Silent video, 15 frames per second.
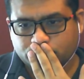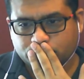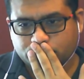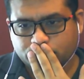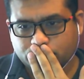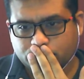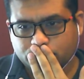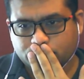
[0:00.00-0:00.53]

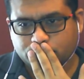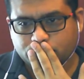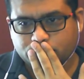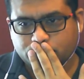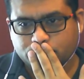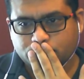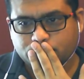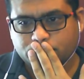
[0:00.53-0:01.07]

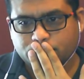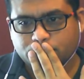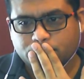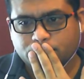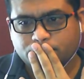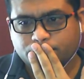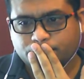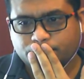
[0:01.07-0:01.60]

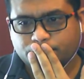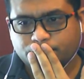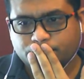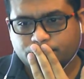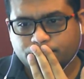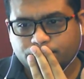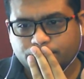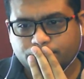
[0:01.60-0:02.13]

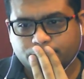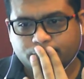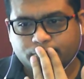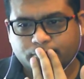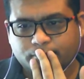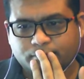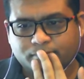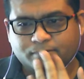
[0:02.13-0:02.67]

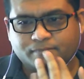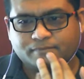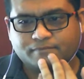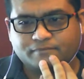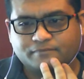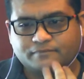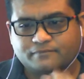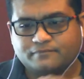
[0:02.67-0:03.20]

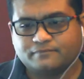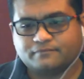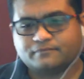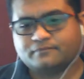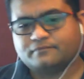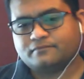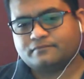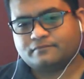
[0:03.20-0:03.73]

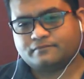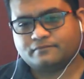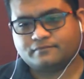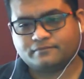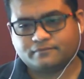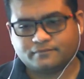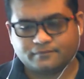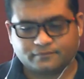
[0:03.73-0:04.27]

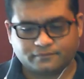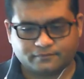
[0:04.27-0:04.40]
The person shown says nothing.